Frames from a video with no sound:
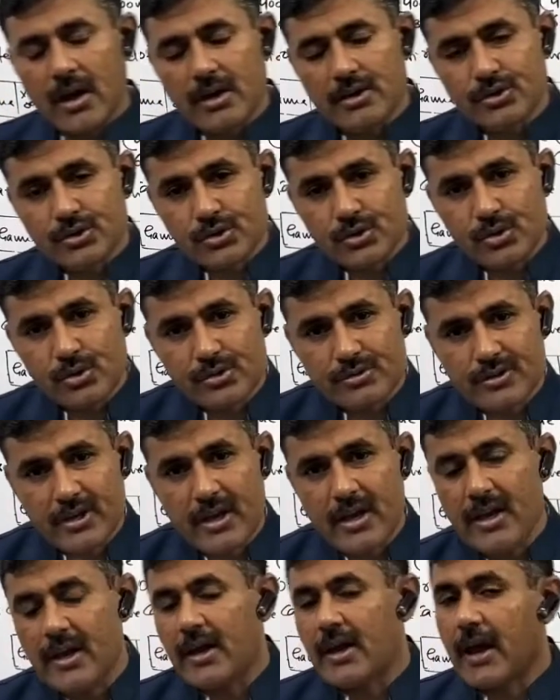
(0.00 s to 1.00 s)
shows
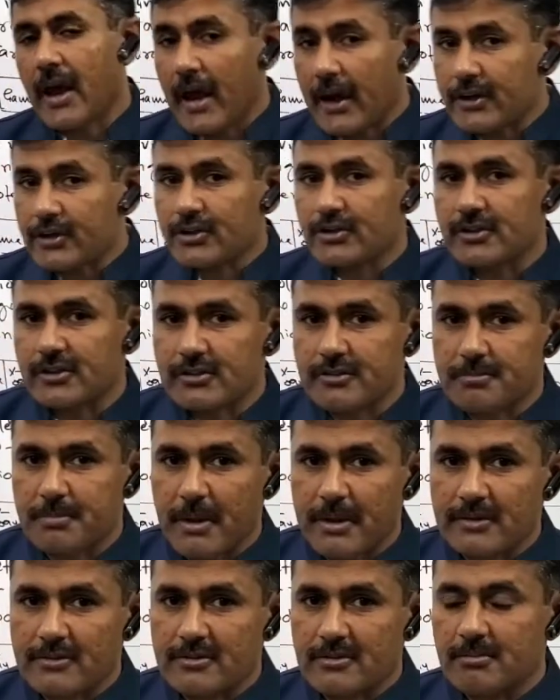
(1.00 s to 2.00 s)
an action
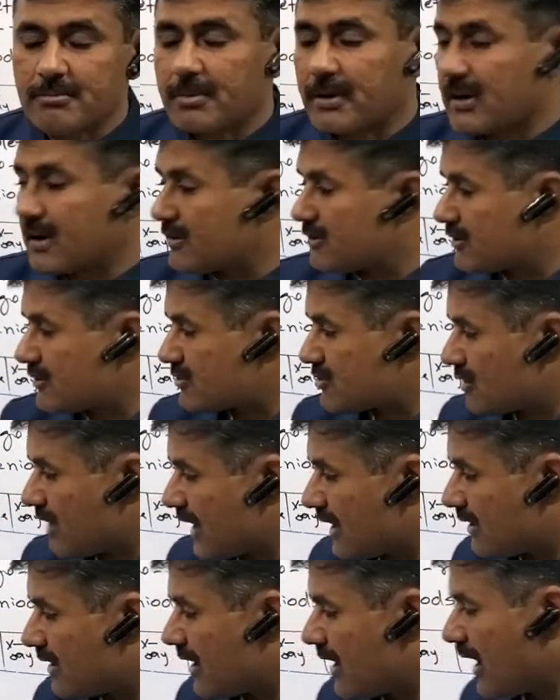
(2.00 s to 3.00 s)
spectrum, because it's
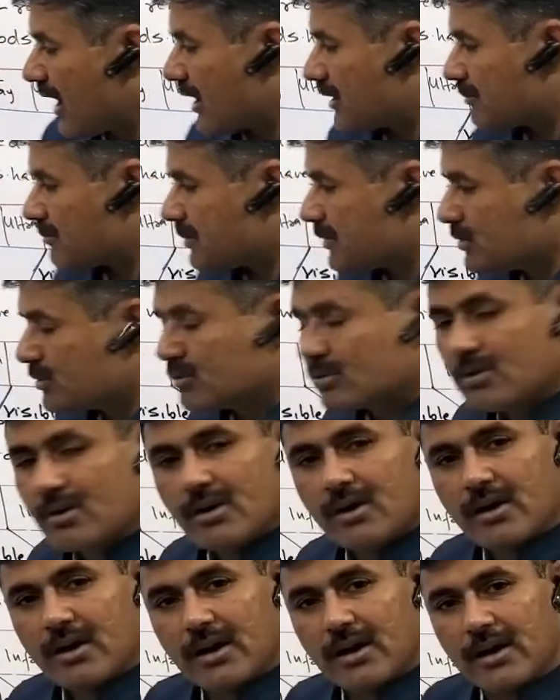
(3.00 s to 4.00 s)
red and blue
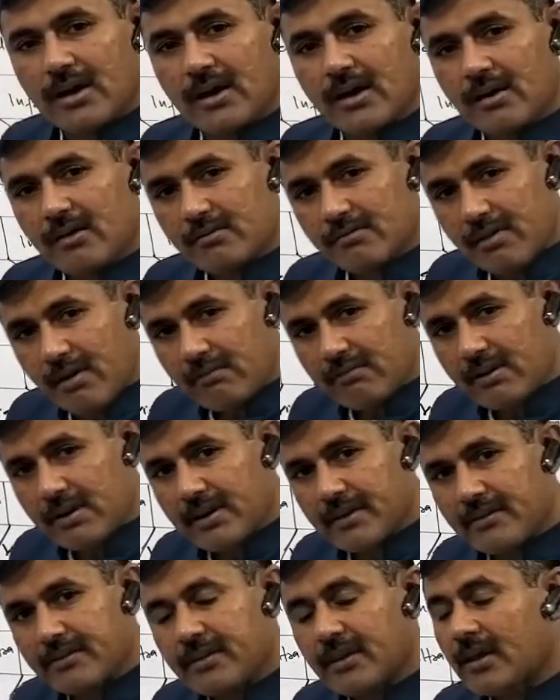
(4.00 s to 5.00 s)

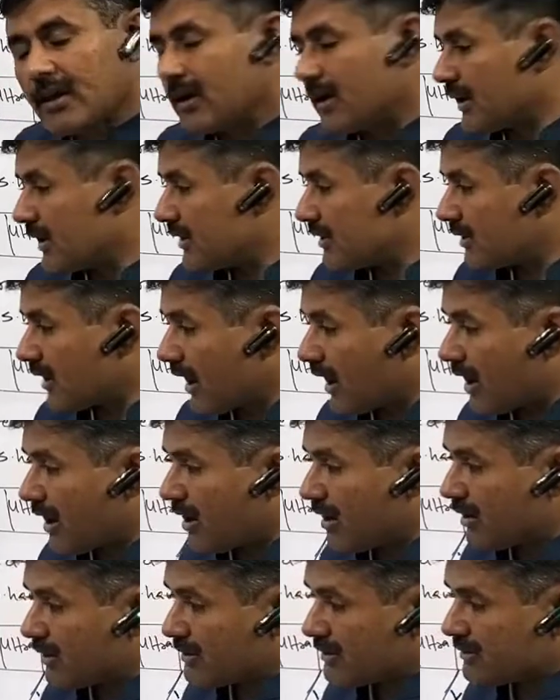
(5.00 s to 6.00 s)
wavelength, and
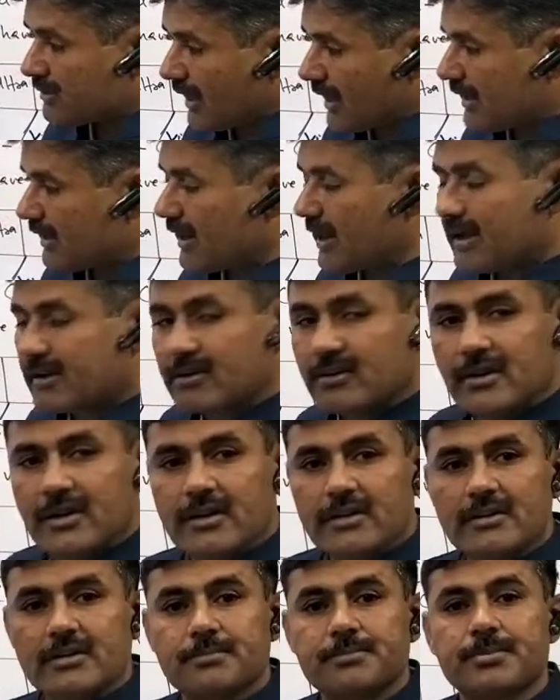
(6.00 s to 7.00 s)
in that light
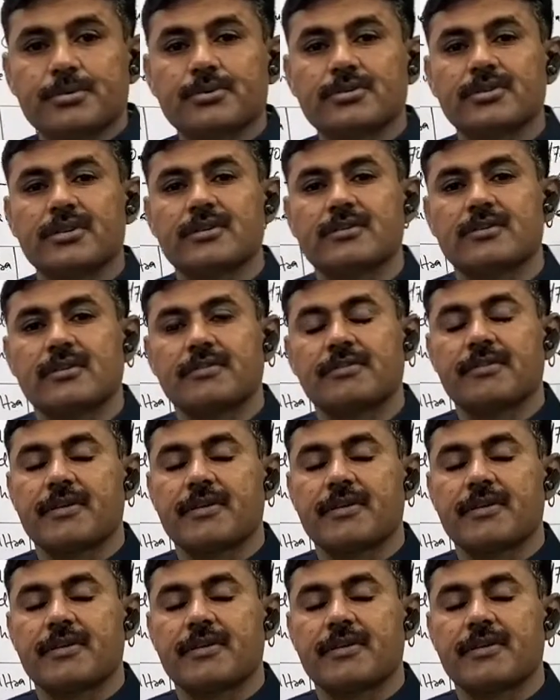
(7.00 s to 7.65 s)
the process of